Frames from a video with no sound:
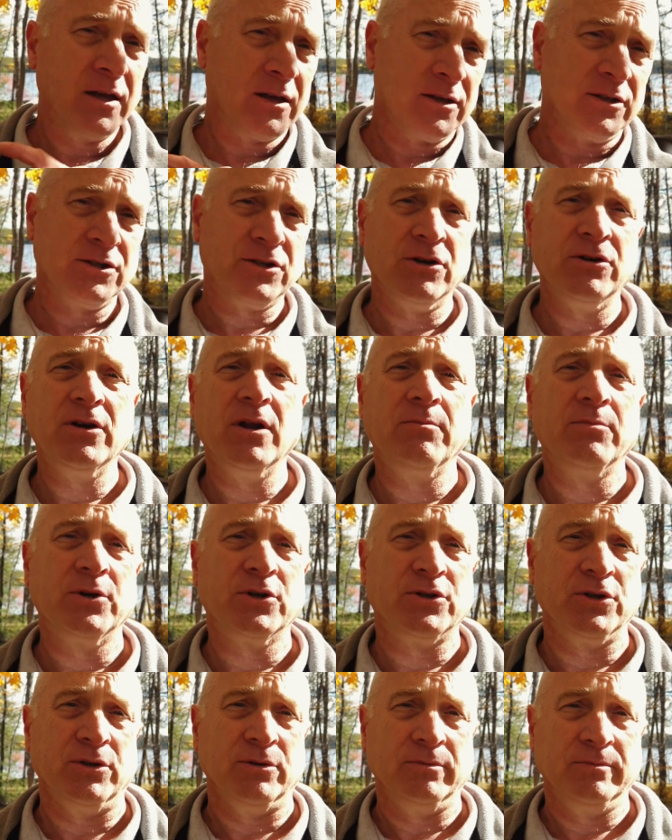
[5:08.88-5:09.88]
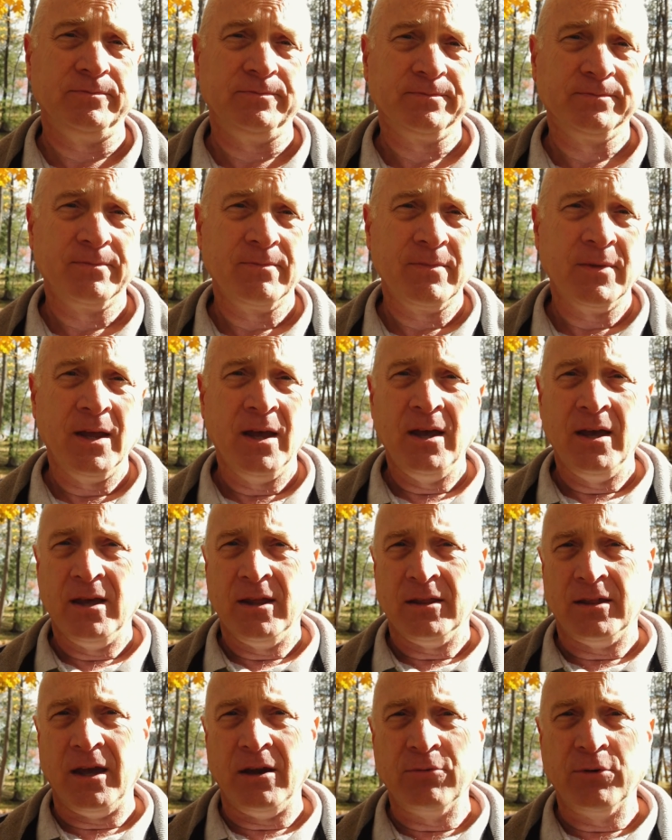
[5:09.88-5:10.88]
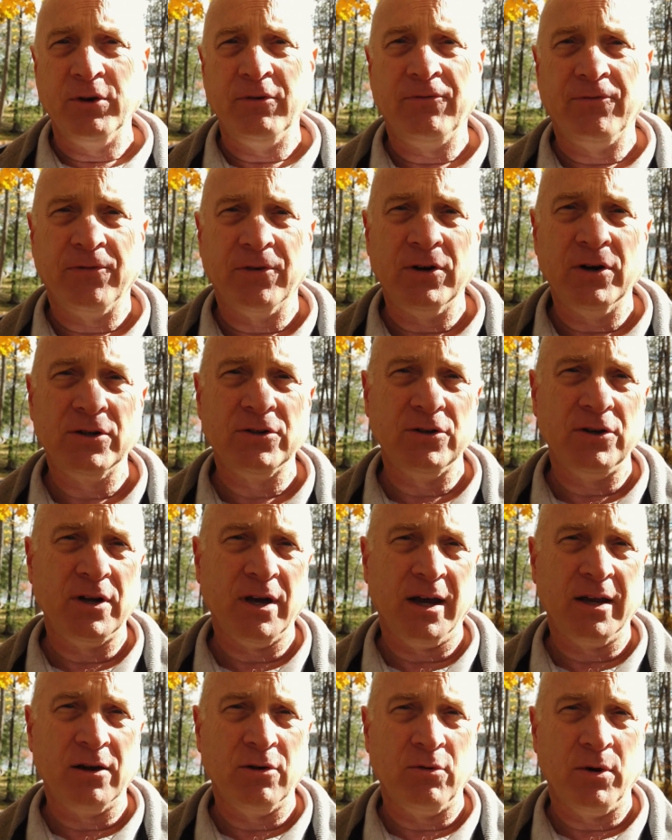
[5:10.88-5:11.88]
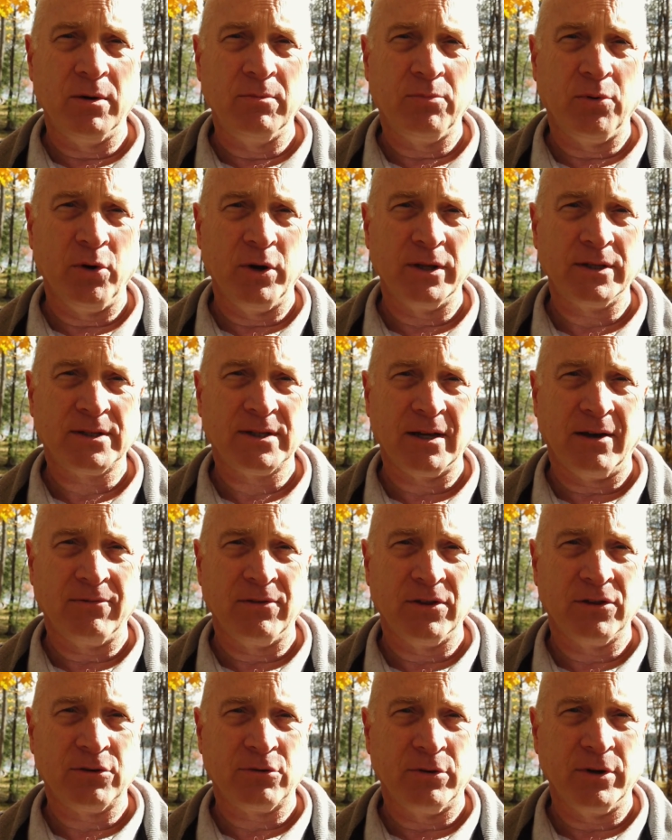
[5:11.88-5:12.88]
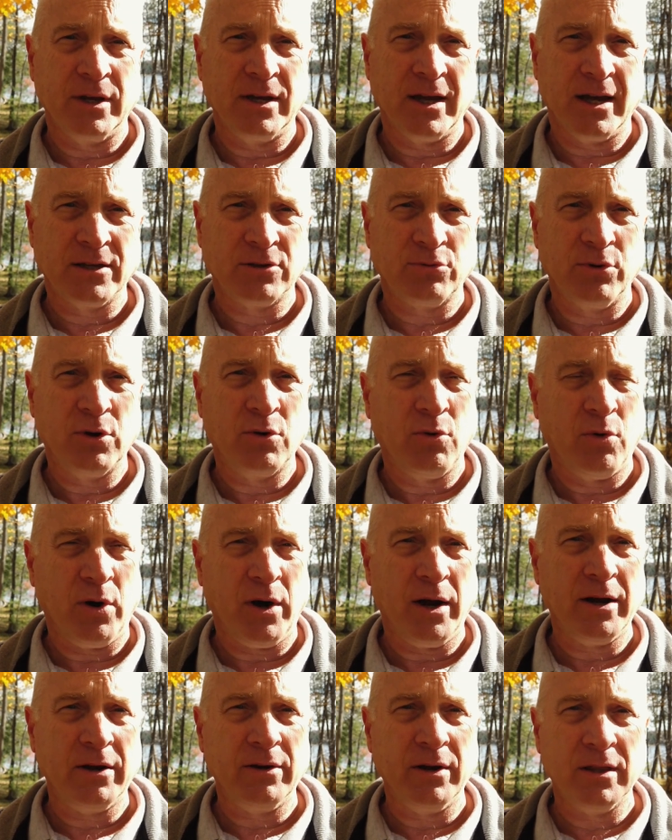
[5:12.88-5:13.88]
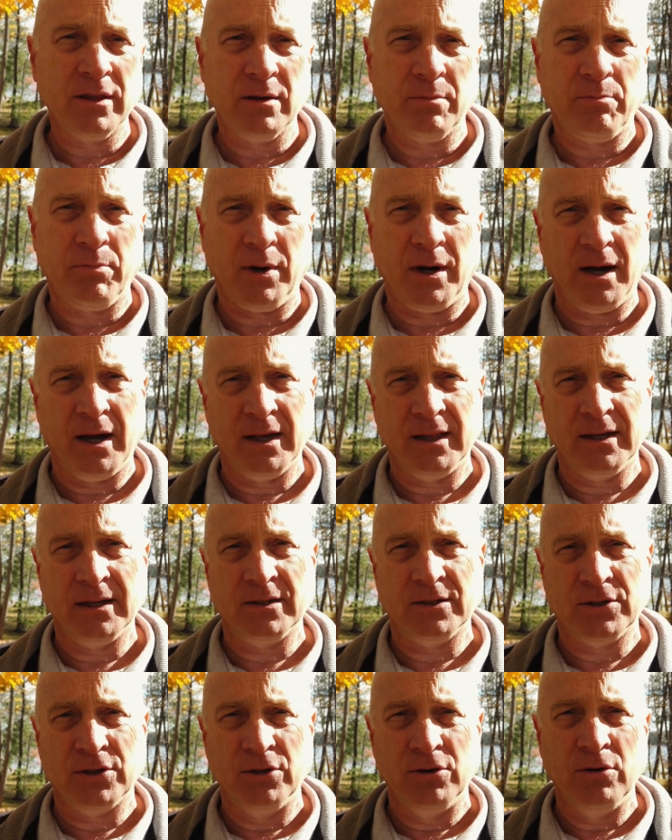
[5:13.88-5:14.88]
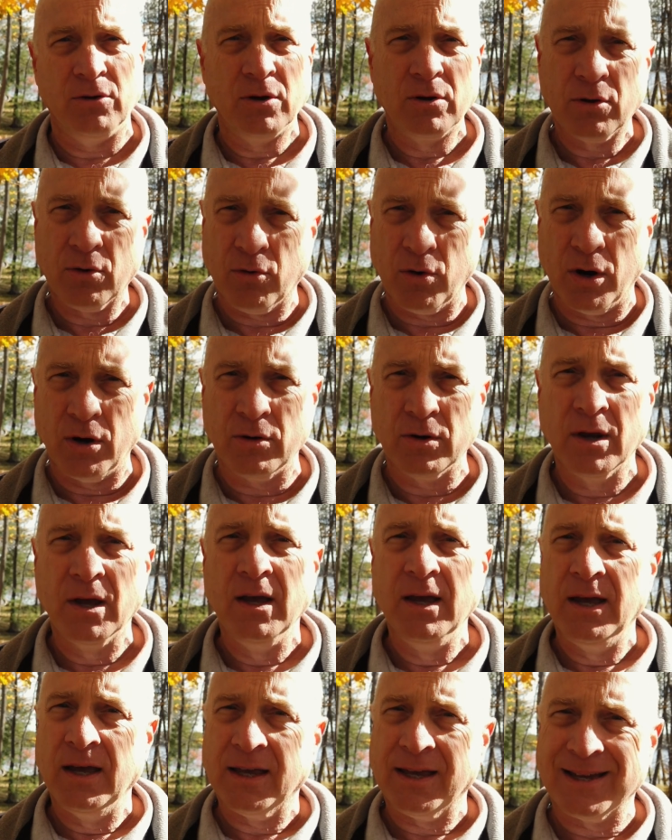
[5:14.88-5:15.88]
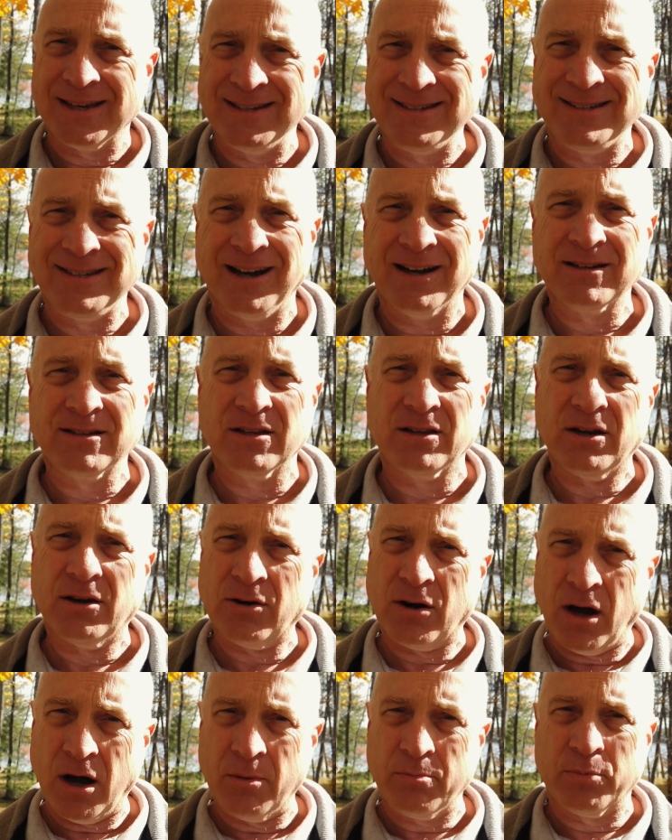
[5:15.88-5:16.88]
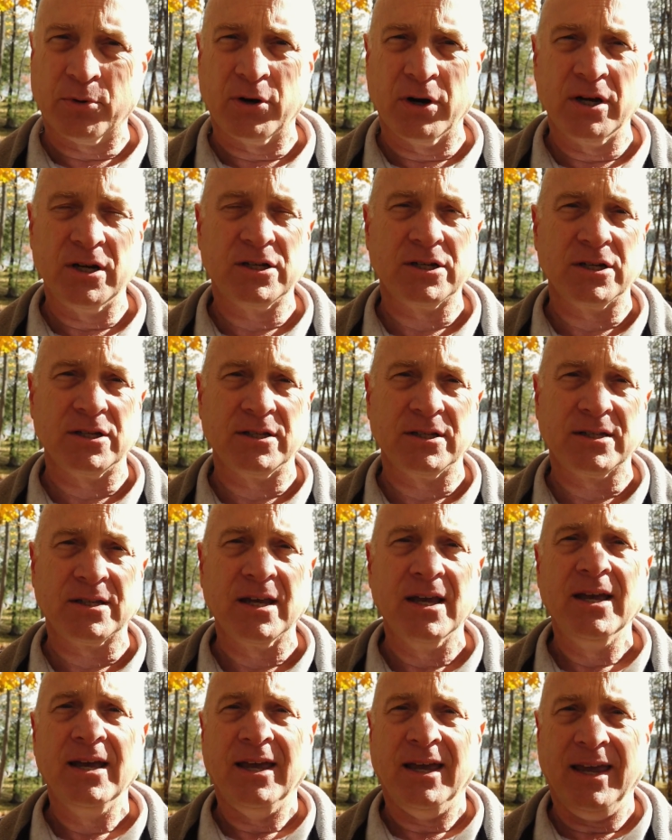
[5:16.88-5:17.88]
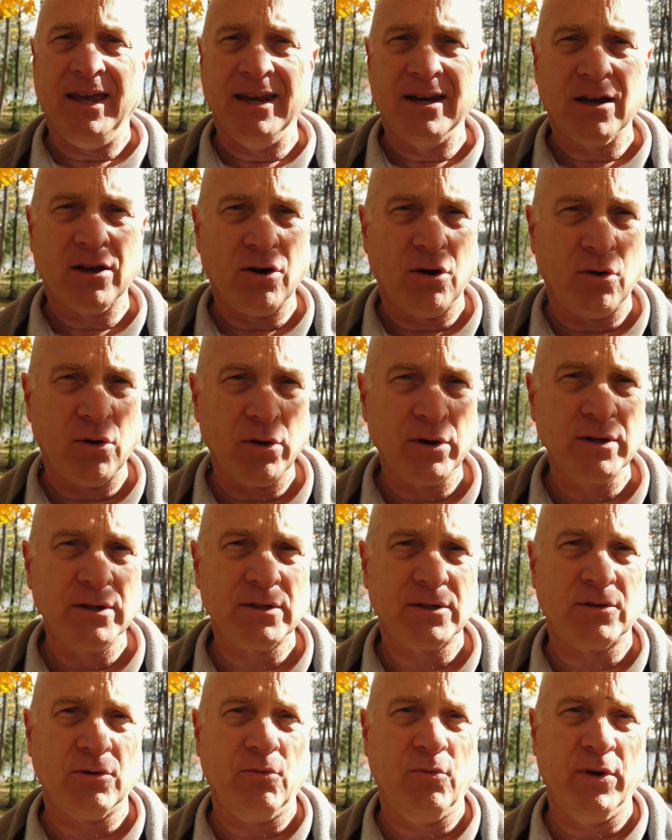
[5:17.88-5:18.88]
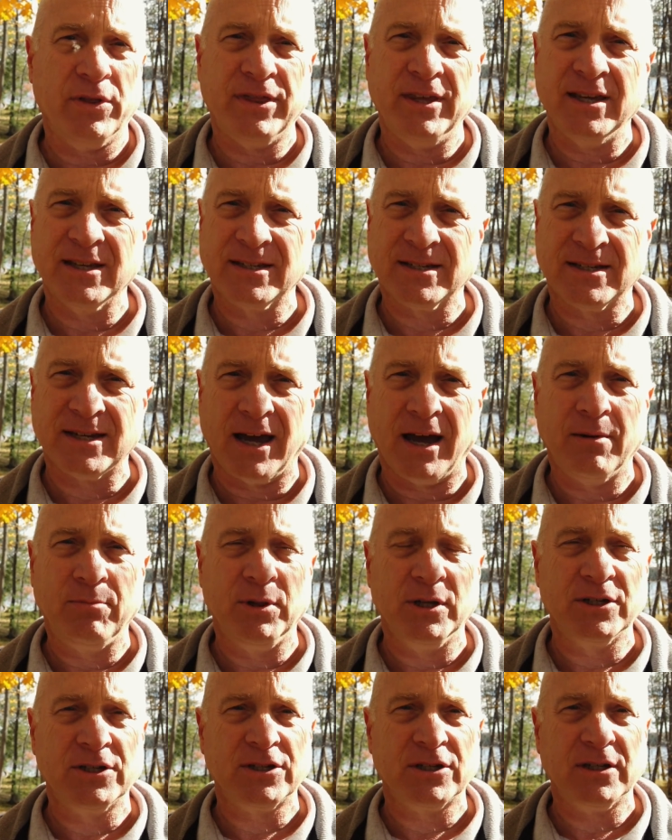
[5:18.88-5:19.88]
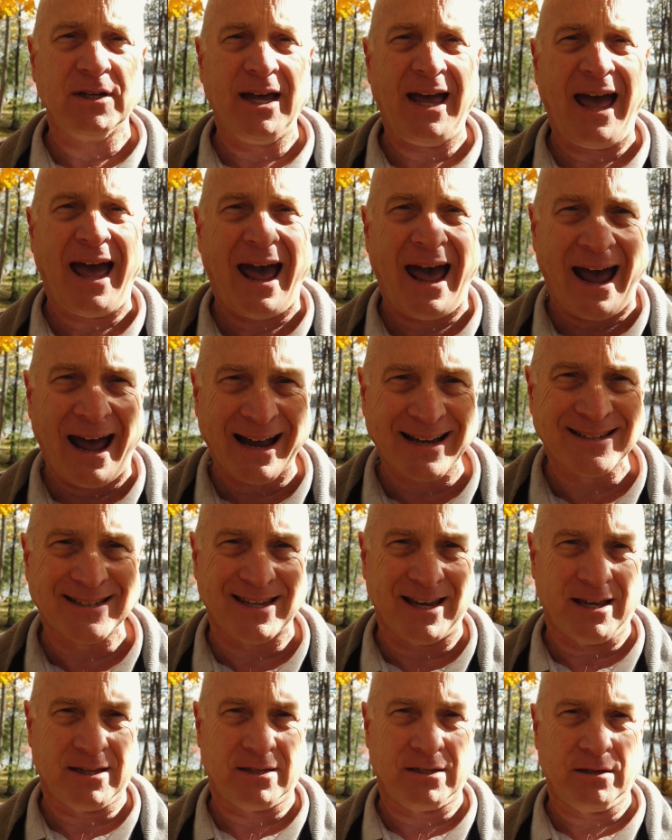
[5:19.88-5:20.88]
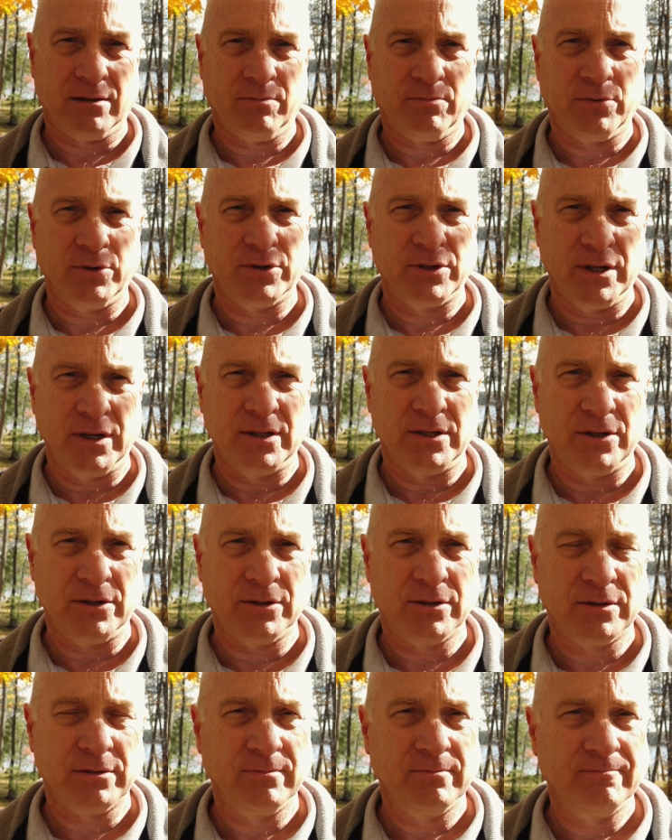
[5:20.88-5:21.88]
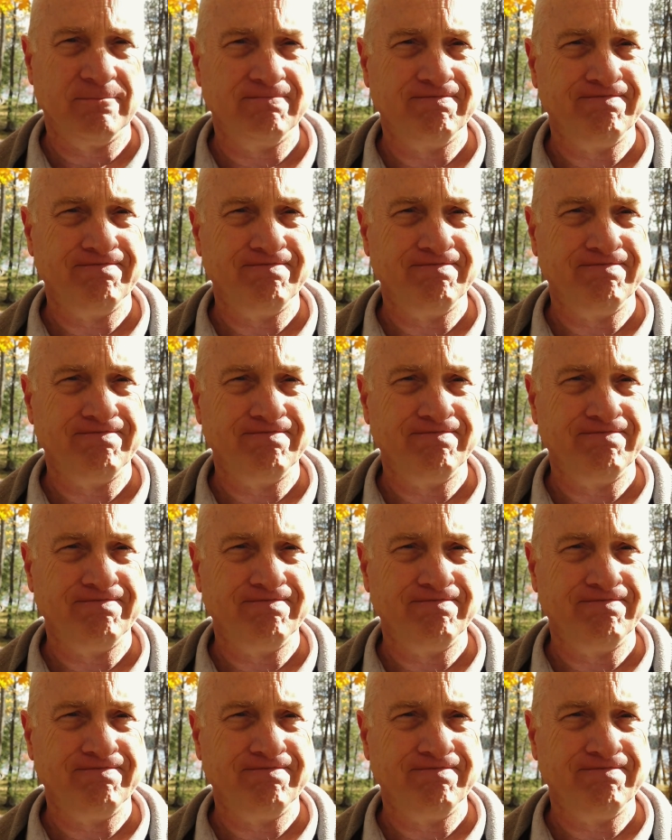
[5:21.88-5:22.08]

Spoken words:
Concern number 2. They refer to 901.73 as requiring the pilot to, quote, conduct their operations in accordance with the established access procedures.